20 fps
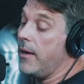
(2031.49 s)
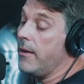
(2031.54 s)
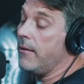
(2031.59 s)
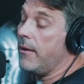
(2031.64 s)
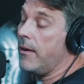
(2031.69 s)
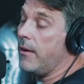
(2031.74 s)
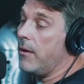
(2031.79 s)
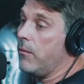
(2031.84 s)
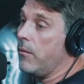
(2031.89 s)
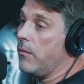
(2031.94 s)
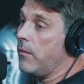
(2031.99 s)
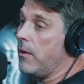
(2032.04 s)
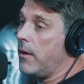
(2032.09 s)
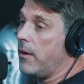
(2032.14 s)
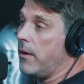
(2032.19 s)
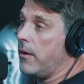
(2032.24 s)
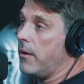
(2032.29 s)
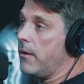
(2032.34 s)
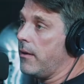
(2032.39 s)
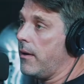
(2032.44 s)
I uh,
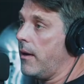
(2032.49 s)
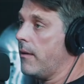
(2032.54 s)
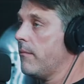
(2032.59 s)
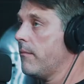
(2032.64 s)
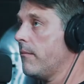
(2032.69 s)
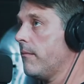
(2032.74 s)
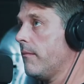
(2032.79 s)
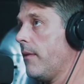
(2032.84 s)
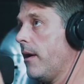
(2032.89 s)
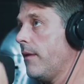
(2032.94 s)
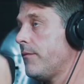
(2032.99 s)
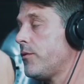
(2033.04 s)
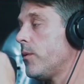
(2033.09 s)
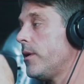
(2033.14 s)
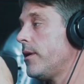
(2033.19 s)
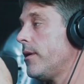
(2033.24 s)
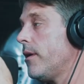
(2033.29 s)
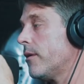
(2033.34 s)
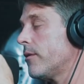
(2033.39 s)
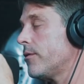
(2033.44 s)
uh, I have
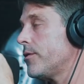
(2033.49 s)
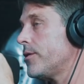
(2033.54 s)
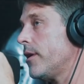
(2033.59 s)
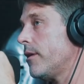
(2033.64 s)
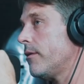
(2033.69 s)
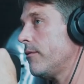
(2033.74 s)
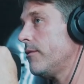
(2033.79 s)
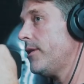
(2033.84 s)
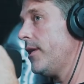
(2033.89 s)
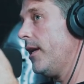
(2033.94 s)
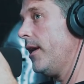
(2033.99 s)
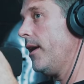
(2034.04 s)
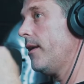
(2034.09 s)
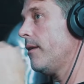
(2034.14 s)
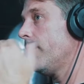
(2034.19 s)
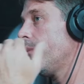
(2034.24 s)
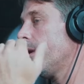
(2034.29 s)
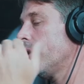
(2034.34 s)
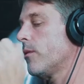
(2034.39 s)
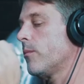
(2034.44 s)
twin daughters that are ten
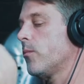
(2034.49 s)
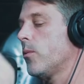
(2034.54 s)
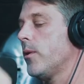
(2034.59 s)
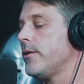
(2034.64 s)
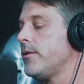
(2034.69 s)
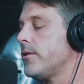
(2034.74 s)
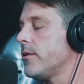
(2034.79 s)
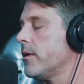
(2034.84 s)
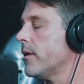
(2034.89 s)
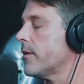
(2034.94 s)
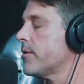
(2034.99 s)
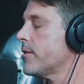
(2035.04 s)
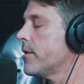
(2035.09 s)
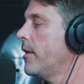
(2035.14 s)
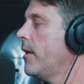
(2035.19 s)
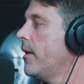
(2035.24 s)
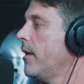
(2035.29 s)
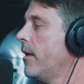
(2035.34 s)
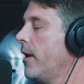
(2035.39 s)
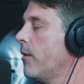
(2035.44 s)
and my little boy
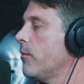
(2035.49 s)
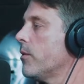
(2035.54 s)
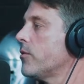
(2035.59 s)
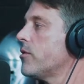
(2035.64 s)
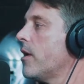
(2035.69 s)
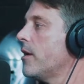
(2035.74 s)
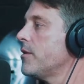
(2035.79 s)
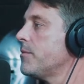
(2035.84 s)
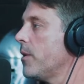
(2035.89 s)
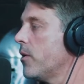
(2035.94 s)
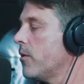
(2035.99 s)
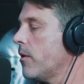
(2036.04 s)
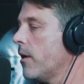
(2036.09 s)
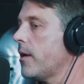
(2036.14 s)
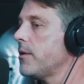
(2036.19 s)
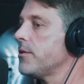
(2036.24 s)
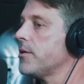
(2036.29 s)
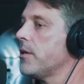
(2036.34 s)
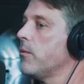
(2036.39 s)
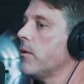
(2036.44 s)
six. And what drives me
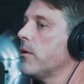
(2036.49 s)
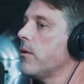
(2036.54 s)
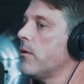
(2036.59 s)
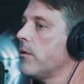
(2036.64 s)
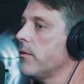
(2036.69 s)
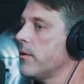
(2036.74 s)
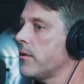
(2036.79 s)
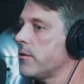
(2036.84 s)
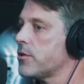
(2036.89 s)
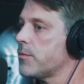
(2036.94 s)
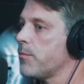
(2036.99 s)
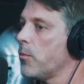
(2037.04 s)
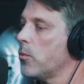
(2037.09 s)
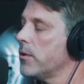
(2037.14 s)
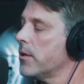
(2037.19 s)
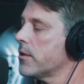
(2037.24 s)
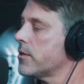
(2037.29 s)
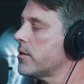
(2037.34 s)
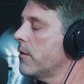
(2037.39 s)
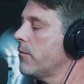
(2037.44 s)
crazy with all this
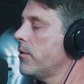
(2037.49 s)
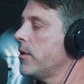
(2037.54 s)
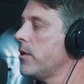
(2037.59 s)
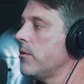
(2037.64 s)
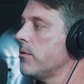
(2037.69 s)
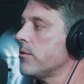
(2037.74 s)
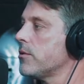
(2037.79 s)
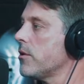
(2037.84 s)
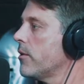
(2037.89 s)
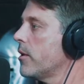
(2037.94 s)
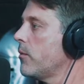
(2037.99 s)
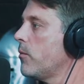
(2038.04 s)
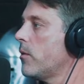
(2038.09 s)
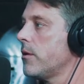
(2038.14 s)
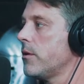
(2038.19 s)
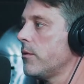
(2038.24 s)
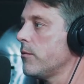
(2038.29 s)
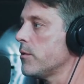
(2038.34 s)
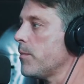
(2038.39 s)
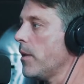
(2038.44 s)
sporting stuff we do is all they
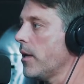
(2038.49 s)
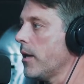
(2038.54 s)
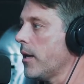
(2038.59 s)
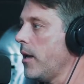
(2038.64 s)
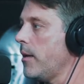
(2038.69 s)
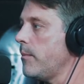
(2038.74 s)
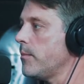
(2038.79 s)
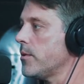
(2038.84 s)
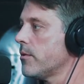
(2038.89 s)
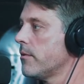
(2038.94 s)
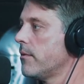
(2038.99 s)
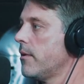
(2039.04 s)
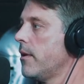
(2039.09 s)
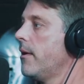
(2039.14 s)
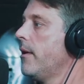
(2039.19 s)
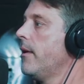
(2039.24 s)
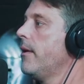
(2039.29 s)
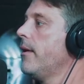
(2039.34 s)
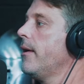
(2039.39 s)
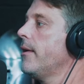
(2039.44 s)
want to do is play games.
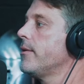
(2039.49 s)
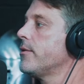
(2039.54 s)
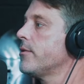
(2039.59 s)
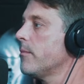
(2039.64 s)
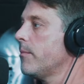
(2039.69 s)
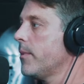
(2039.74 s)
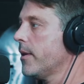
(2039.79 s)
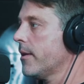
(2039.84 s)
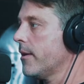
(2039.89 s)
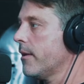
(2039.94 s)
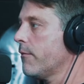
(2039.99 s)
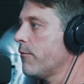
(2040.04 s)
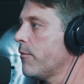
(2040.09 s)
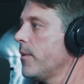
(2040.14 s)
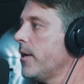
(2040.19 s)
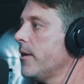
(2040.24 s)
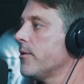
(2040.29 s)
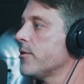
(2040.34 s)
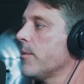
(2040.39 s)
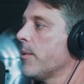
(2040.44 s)
Yeah. And so big thing for
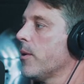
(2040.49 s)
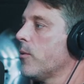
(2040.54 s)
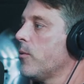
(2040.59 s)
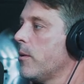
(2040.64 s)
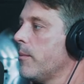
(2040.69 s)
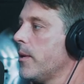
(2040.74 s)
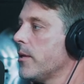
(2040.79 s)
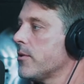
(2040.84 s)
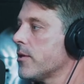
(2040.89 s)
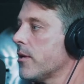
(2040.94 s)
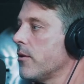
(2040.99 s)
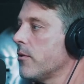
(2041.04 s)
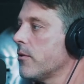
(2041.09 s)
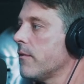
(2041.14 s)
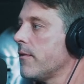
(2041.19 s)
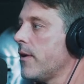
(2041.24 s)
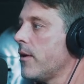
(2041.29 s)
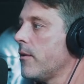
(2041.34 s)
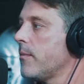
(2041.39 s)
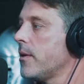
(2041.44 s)
me is I'm like, what about skill
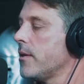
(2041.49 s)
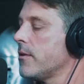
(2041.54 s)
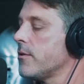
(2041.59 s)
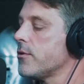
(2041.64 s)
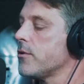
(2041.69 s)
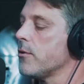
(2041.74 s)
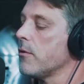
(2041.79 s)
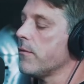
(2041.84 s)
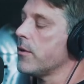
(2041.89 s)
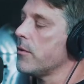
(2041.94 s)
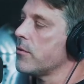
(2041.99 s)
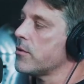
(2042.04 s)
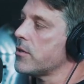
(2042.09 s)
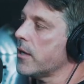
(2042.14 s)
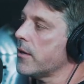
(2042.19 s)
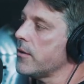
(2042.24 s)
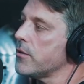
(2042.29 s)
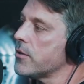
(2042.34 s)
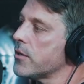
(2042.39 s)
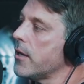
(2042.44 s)
development? So if there's
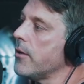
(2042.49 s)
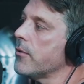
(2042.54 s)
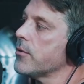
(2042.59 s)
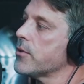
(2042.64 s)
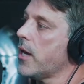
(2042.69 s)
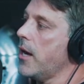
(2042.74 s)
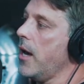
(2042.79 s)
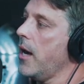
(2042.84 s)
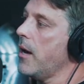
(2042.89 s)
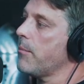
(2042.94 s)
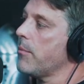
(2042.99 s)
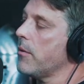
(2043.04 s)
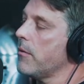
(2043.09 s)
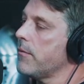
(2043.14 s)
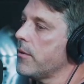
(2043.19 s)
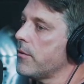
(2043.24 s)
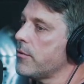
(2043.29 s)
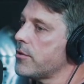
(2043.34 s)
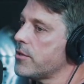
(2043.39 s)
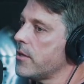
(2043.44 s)
like a skills camp or
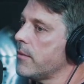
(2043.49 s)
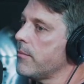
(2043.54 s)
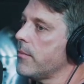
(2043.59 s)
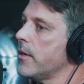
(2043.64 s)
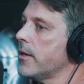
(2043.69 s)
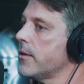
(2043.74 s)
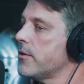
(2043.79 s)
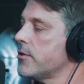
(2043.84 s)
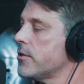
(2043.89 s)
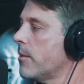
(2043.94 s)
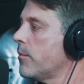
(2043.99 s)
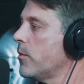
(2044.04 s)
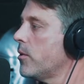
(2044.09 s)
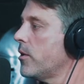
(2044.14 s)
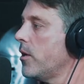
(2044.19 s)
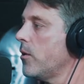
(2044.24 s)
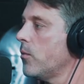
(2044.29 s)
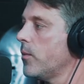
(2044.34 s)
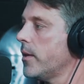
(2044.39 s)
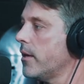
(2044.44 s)
if there's some like summer
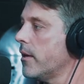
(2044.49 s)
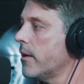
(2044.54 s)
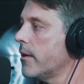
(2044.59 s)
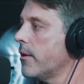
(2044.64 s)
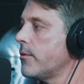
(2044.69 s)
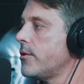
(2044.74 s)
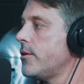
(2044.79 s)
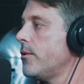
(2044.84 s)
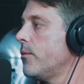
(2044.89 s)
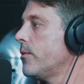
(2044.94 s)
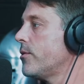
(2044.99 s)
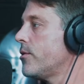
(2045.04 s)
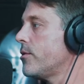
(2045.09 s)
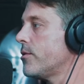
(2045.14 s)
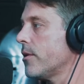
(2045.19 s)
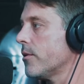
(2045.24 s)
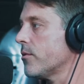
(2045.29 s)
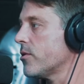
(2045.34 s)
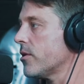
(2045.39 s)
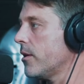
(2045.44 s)
deal we can to, which
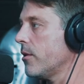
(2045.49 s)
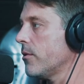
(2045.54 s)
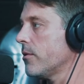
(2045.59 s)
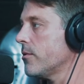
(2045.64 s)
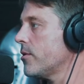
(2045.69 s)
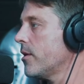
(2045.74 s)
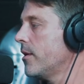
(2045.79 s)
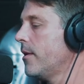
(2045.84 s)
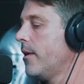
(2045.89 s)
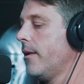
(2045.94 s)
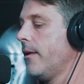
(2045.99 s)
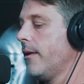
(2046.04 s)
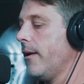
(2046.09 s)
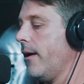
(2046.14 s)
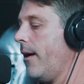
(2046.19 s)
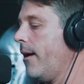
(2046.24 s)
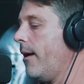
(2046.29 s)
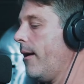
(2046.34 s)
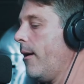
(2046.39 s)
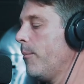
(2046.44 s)
is all skills,
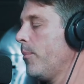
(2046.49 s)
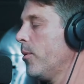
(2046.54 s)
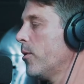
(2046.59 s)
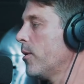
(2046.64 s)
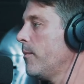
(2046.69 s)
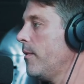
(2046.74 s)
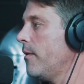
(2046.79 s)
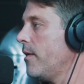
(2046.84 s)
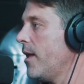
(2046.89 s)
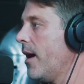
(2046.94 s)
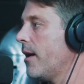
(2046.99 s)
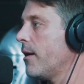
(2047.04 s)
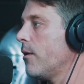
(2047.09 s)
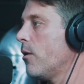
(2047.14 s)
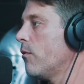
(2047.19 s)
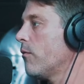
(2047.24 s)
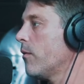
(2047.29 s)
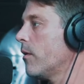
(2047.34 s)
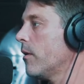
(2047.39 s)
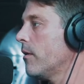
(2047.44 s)
uh, I'll put them in that
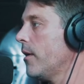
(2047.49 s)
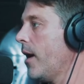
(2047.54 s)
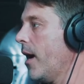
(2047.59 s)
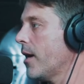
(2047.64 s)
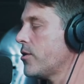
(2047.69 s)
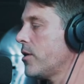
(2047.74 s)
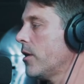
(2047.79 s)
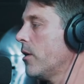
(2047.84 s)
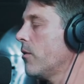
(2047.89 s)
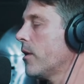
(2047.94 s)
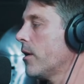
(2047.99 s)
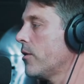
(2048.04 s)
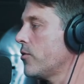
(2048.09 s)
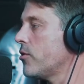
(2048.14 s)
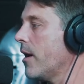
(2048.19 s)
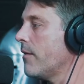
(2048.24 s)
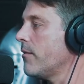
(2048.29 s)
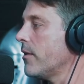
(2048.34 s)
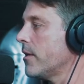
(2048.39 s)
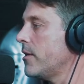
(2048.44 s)
over actually going on
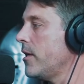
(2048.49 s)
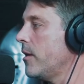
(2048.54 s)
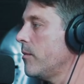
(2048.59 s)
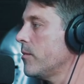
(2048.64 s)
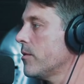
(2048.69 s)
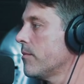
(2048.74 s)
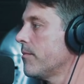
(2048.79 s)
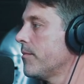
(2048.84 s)
traveling teams.